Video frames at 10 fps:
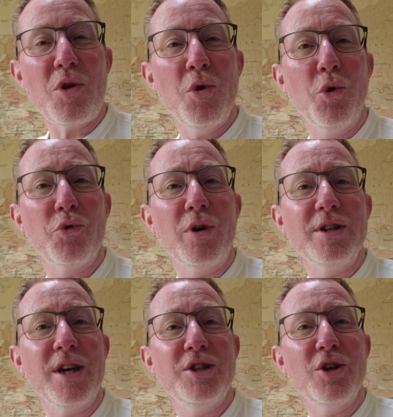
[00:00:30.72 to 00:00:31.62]

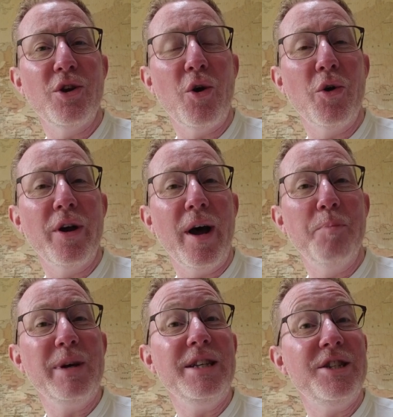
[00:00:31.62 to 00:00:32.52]
authorization on a
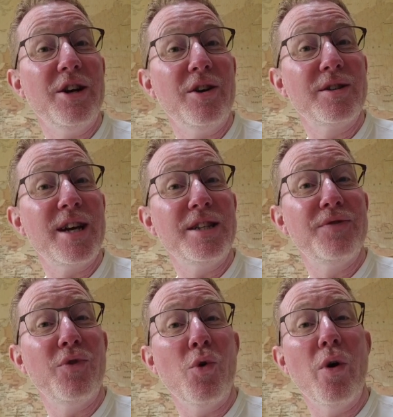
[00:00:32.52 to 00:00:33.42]
P C R test
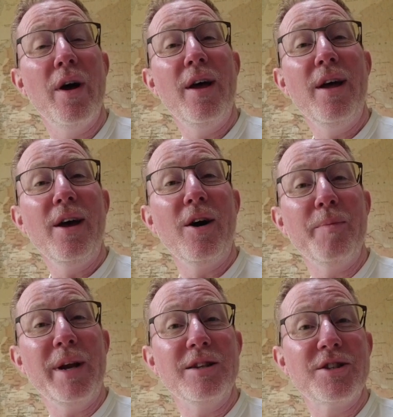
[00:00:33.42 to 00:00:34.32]
for our
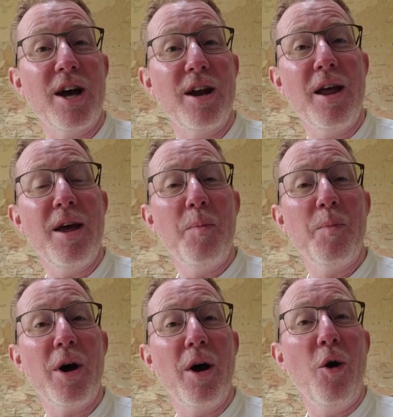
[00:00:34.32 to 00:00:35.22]
middle son,
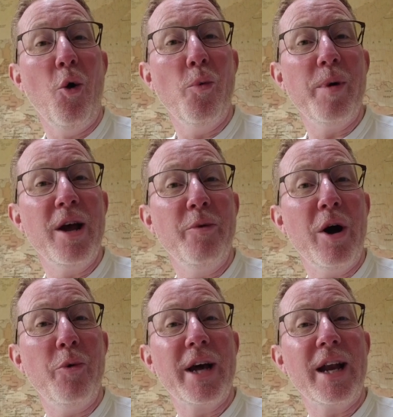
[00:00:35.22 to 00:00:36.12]
but all being
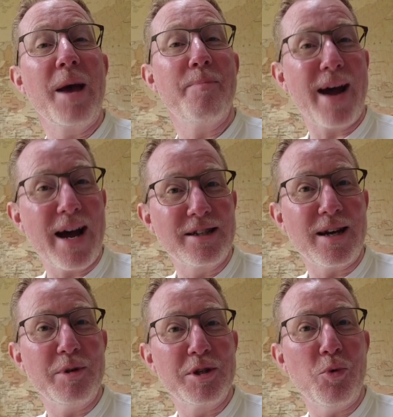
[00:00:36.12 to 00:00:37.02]
well, we're going to get packed
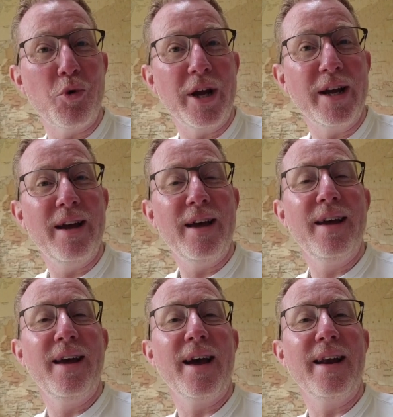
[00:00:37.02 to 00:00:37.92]
up this morning
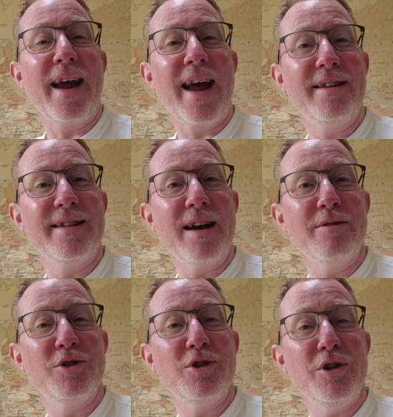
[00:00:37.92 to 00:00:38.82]
and head
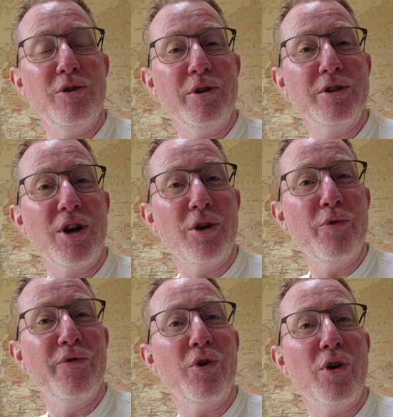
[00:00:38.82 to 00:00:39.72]
down to the Eurotunnel
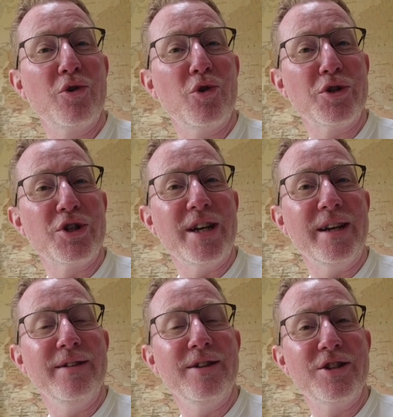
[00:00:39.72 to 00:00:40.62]
for our
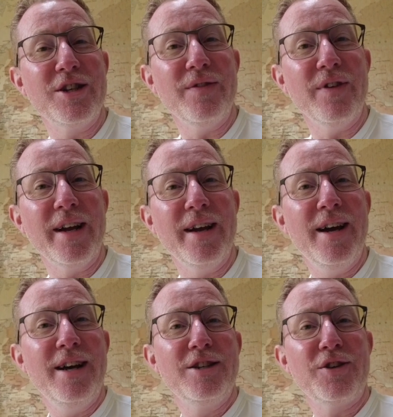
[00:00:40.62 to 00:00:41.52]
crossing this evening.
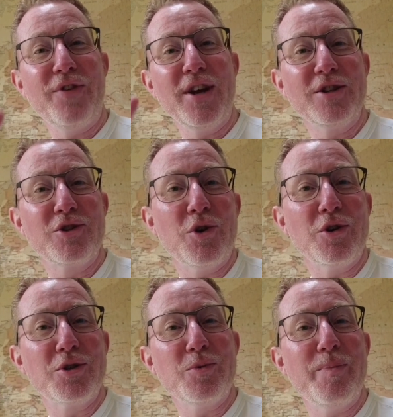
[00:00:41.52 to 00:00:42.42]
So fingers
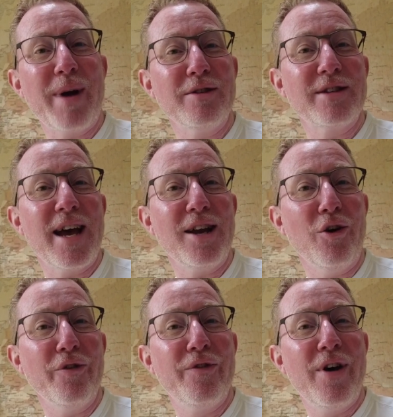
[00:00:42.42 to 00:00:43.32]
crossed, we're about to head
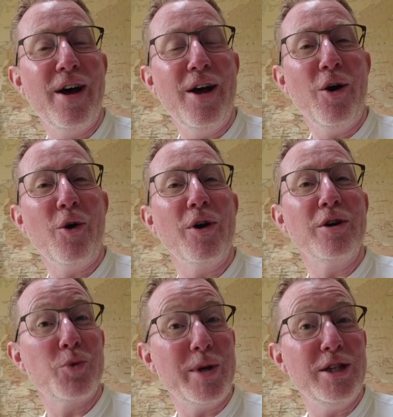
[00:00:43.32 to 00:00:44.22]
off on our
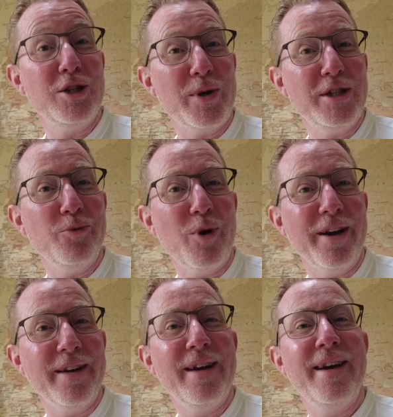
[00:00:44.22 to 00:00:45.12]
twenty
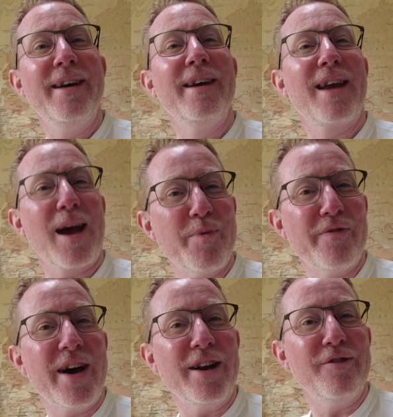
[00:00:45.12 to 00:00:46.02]
twenty-one campervan